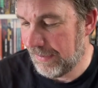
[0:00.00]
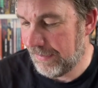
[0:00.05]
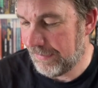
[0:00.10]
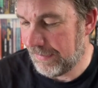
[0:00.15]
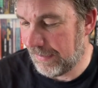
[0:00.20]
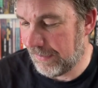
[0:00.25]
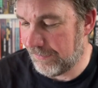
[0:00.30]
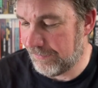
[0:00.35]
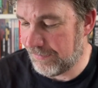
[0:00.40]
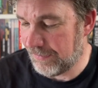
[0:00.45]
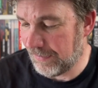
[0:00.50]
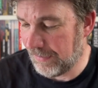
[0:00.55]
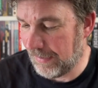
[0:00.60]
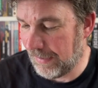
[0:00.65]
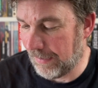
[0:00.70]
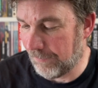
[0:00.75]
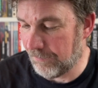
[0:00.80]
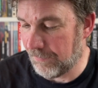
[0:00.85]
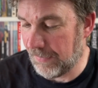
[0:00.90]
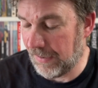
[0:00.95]
There's
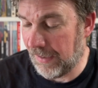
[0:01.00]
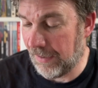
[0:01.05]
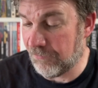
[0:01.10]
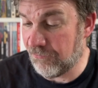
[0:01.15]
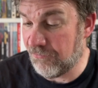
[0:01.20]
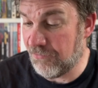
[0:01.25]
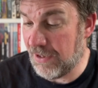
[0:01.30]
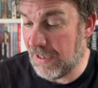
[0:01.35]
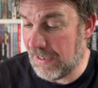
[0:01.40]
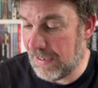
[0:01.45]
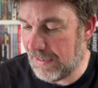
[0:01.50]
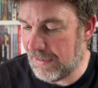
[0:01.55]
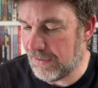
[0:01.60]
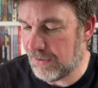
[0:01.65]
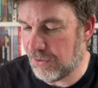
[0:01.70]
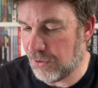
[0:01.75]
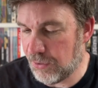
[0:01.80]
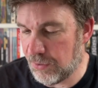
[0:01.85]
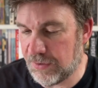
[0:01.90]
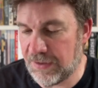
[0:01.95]
um, a really
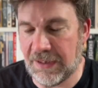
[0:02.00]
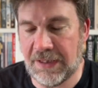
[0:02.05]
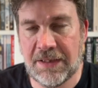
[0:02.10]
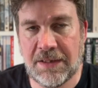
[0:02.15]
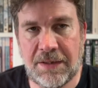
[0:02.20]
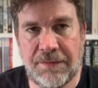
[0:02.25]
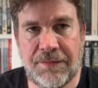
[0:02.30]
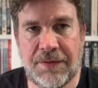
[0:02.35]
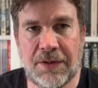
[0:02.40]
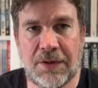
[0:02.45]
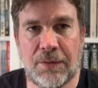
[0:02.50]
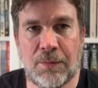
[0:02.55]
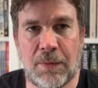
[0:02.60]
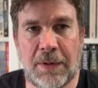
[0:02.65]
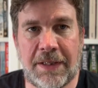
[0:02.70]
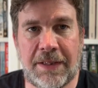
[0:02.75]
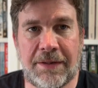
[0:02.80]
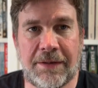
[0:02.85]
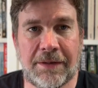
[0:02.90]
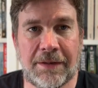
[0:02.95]
good interview
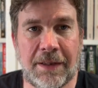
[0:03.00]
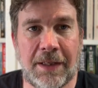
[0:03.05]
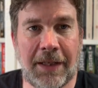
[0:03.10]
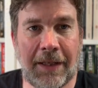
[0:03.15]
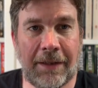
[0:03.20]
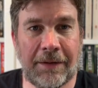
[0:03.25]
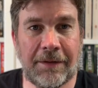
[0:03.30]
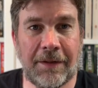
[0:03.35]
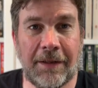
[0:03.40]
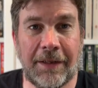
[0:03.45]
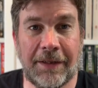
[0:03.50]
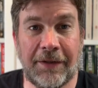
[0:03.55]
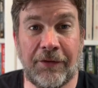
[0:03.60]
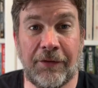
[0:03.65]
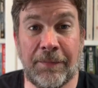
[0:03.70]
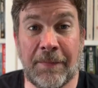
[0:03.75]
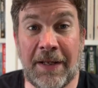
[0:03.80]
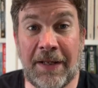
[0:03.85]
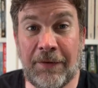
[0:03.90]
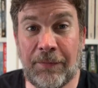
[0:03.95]
with uh, Guy N.
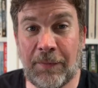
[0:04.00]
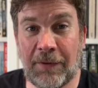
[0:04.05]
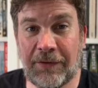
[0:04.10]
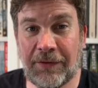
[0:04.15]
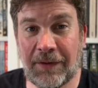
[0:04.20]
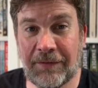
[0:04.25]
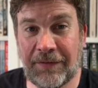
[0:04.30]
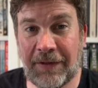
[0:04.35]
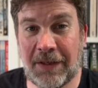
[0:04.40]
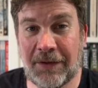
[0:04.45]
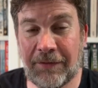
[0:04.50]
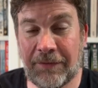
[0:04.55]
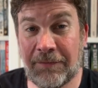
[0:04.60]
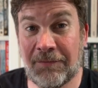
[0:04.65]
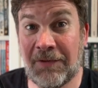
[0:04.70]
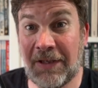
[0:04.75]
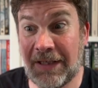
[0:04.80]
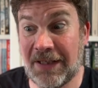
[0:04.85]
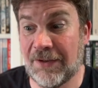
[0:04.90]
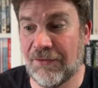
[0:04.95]
Smith, which I found
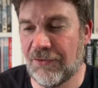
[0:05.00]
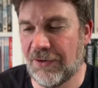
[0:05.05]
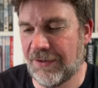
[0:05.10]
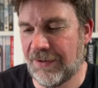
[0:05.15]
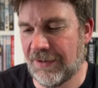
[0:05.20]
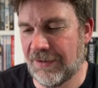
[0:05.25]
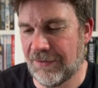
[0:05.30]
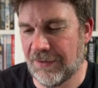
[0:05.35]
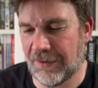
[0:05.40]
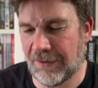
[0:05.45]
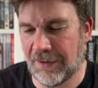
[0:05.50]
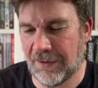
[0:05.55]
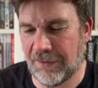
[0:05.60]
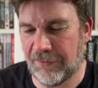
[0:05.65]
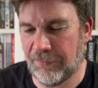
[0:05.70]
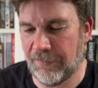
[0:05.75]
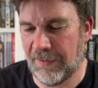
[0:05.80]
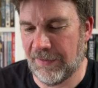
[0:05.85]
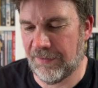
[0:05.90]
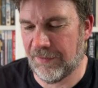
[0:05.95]
really interesting. So Guy N.
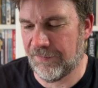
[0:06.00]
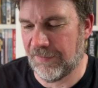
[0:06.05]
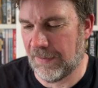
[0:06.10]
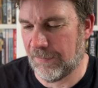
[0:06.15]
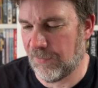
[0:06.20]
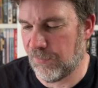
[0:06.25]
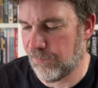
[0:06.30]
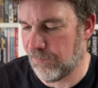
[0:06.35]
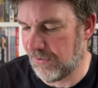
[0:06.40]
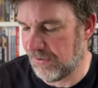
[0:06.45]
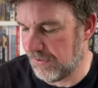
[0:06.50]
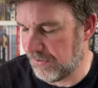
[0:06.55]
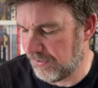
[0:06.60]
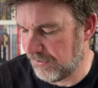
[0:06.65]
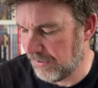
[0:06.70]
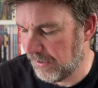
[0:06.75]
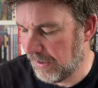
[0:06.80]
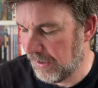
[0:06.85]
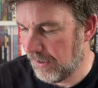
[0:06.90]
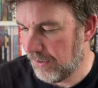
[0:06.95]
Smith, the famous
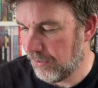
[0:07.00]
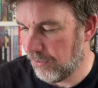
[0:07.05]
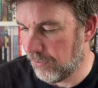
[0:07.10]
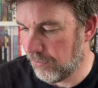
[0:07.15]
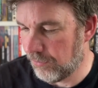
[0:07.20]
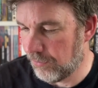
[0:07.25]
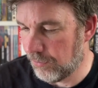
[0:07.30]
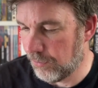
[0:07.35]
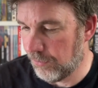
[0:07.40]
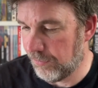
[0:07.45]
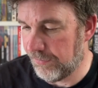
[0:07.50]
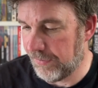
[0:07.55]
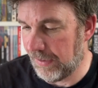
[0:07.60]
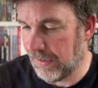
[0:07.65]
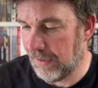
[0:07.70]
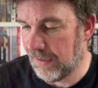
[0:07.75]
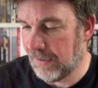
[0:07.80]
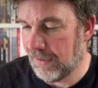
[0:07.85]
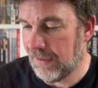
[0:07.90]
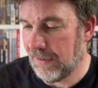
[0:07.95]
British horror
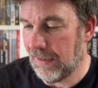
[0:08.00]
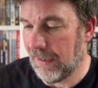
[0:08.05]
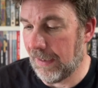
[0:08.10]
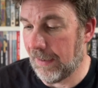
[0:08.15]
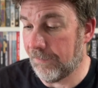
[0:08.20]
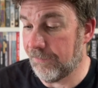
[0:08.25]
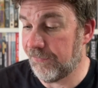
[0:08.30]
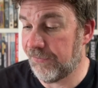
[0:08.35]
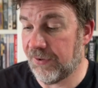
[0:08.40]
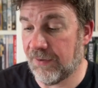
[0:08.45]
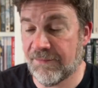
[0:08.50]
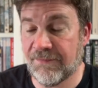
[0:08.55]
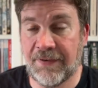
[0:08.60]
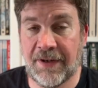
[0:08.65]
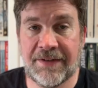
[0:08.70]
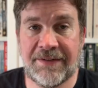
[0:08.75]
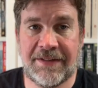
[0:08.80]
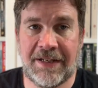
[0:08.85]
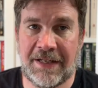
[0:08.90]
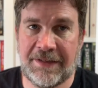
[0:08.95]
author, um, some
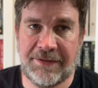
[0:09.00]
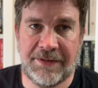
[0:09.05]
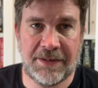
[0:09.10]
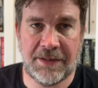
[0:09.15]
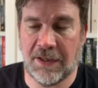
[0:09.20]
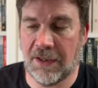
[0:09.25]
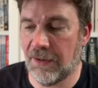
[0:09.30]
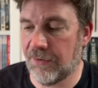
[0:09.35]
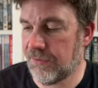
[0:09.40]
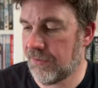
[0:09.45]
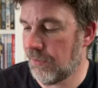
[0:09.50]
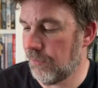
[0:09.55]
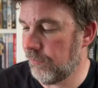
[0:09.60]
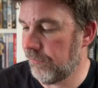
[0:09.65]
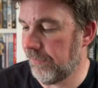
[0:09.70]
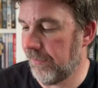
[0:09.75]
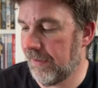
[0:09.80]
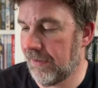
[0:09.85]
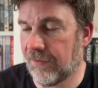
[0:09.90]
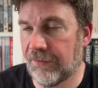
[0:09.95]
fantastic
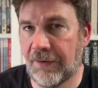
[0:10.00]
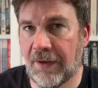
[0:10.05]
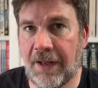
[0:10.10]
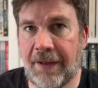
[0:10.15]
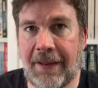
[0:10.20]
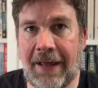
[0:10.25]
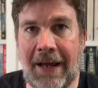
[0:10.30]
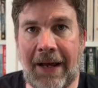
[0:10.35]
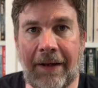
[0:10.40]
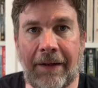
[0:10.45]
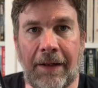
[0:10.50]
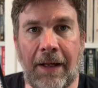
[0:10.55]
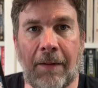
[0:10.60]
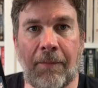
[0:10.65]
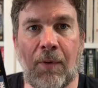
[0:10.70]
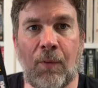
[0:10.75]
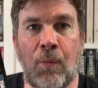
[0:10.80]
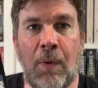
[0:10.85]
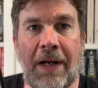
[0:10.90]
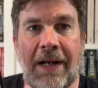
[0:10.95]
articles and things like that.
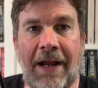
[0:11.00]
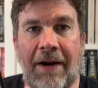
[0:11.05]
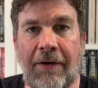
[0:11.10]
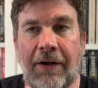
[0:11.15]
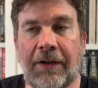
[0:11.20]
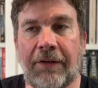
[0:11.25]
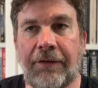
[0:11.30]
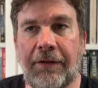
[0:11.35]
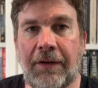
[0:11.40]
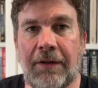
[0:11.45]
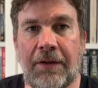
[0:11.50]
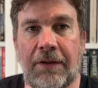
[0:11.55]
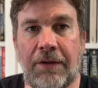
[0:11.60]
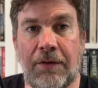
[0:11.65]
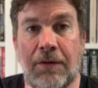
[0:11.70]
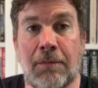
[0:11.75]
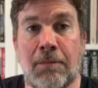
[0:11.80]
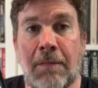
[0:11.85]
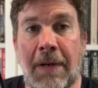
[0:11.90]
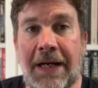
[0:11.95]
Um, Will Errickson, who
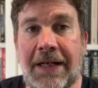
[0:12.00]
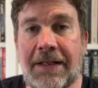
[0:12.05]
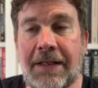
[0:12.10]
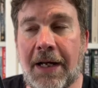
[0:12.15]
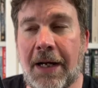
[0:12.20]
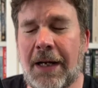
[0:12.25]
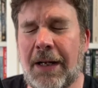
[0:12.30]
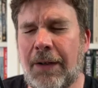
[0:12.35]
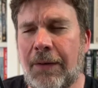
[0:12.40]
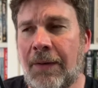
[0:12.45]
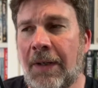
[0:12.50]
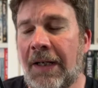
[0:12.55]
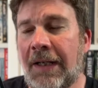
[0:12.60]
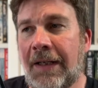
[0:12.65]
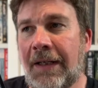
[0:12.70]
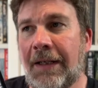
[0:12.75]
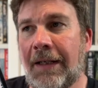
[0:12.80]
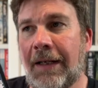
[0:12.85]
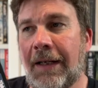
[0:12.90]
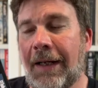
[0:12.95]
you may know
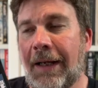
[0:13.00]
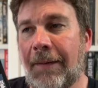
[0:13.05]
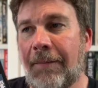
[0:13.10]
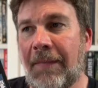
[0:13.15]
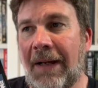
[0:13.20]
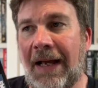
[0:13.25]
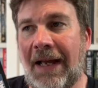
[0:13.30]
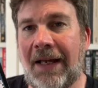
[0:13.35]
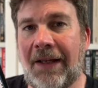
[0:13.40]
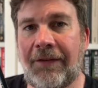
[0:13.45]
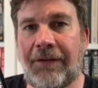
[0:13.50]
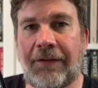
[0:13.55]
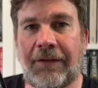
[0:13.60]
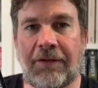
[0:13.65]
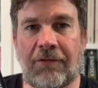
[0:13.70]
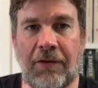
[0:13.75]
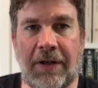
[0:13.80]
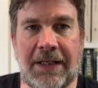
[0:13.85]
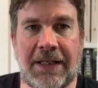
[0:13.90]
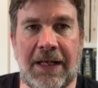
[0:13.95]
um, as
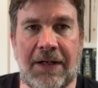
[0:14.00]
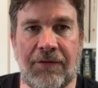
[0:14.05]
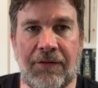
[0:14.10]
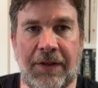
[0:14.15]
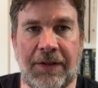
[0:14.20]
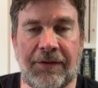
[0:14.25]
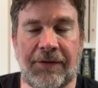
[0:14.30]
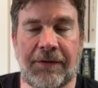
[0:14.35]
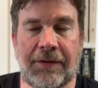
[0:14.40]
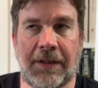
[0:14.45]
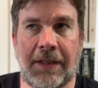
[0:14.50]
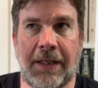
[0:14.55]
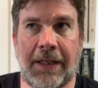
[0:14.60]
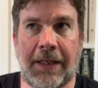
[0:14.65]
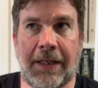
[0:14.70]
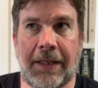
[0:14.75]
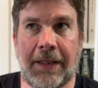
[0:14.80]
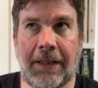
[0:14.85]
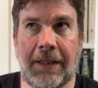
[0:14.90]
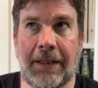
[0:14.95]
Grady Hendrix,
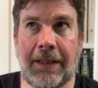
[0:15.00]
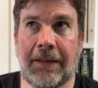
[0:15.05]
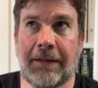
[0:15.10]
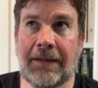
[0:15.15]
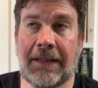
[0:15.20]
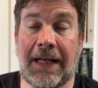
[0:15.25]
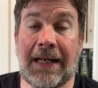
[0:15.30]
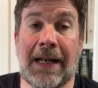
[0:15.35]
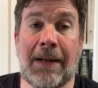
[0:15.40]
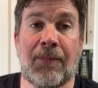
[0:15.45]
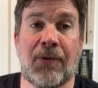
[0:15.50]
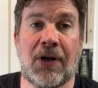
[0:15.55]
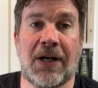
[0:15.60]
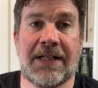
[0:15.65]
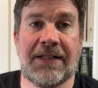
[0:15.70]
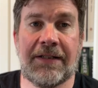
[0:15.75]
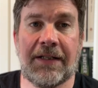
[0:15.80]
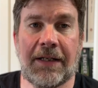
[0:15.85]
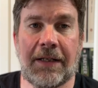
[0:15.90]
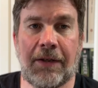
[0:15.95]
uh,
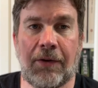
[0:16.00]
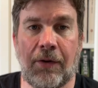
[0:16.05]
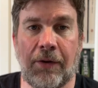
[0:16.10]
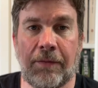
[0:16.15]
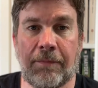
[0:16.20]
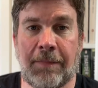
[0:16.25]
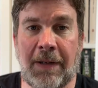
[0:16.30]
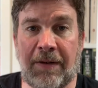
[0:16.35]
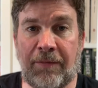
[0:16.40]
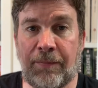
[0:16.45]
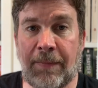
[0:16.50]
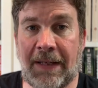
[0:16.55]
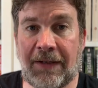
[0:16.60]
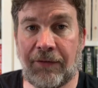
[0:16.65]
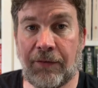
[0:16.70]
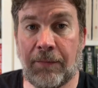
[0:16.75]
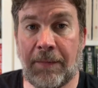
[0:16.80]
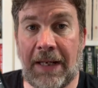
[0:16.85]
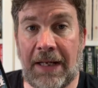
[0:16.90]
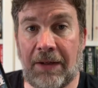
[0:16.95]
collaborator on Paperbacks
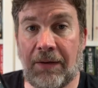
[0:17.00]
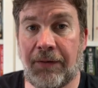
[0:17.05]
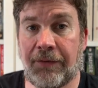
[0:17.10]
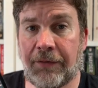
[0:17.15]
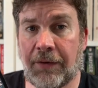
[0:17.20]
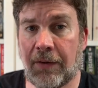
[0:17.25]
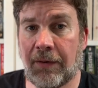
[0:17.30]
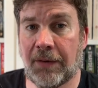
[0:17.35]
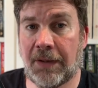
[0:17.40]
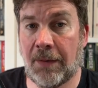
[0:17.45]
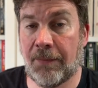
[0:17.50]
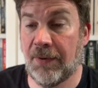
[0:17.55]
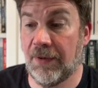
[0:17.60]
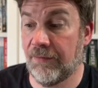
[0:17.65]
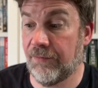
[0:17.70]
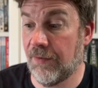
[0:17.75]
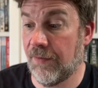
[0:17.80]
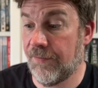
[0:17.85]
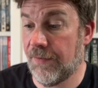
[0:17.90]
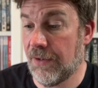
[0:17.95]
from Hell. has got a couple
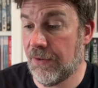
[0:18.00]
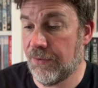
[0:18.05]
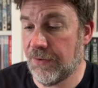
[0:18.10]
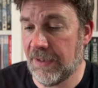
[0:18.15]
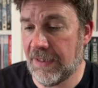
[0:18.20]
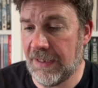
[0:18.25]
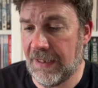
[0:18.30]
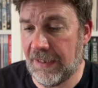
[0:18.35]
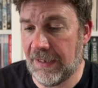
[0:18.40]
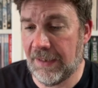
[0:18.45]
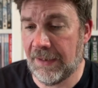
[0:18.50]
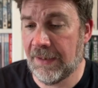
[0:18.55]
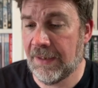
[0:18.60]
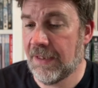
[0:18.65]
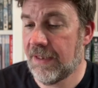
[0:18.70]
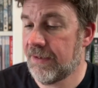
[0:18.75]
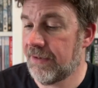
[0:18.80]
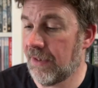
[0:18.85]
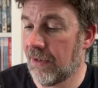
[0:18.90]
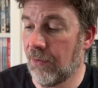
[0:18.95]
of reviews in here.
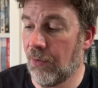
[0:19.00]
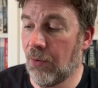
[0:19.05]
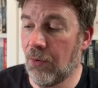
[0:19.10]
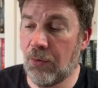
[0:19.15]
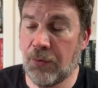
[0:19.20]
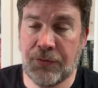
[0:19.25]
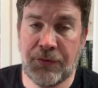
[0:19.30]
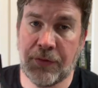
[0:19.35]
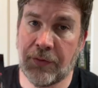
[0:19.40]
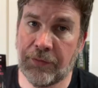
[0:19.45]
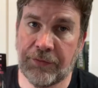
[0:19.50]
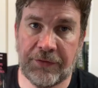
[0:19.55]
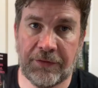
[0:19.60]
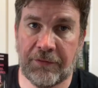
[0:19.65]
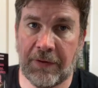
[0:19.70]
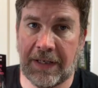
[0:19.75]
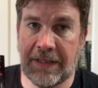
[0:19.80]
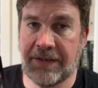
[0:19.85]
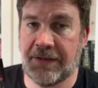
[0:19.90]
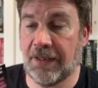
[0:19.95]
So all sorts of
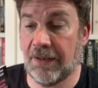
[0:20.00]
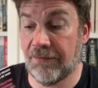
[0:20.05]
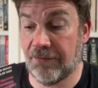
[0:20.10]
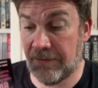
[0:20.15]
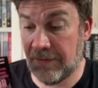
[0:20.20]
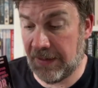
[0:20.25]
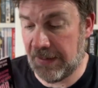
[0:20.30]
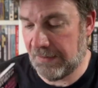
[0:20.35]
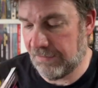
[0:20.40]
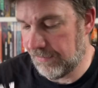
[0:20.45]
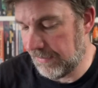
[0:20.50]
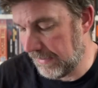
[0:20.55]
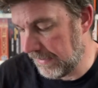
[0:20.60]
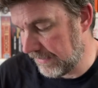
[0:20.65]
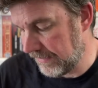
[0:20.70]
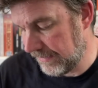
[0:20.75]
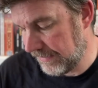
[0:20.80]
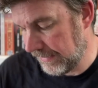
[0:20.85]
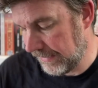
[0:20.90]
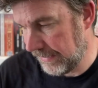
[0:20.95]
great stuff. Really, really
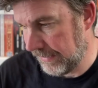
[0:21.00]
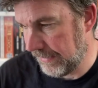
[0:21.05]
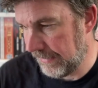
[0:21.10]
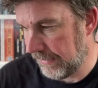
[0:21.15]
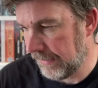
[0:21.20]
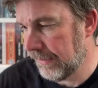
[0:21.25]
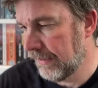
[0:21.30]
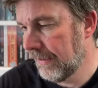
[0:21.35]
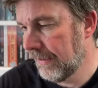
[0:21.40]
entertaining.